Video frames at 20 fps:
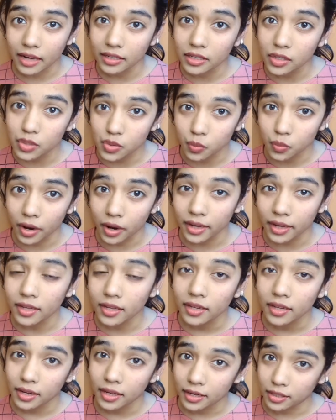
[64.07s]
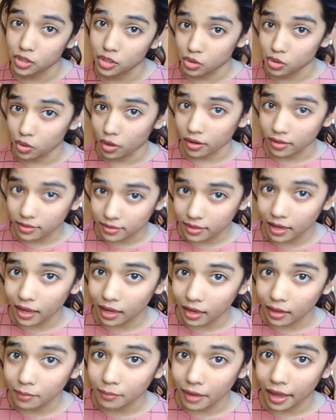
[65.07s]
is why it is not tame,
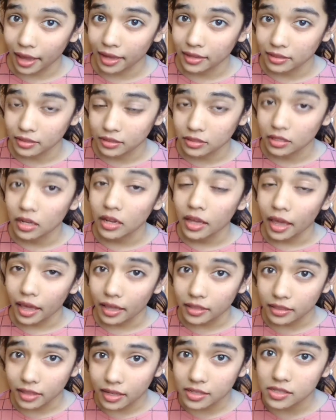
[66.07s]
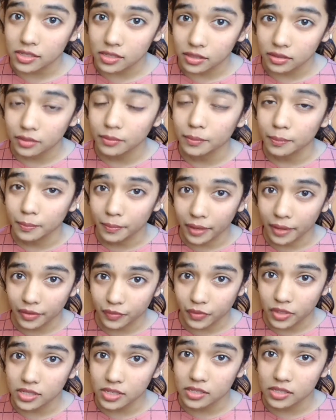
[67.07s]
and that's the main
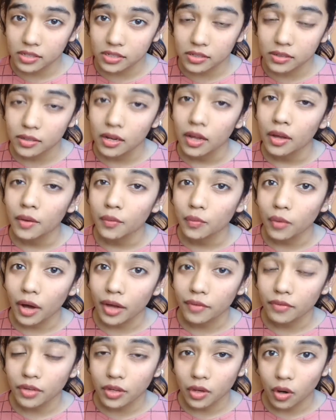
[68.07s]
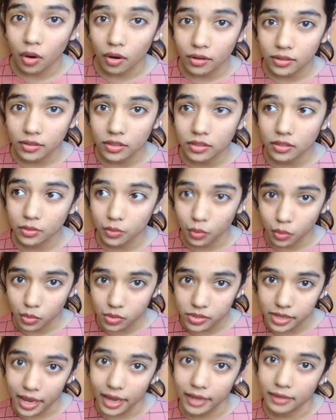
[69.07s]
reason why we call those
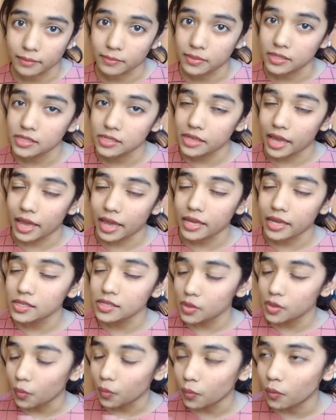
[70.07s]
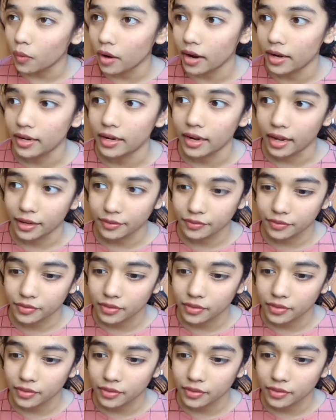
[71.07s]
animals as wildlife.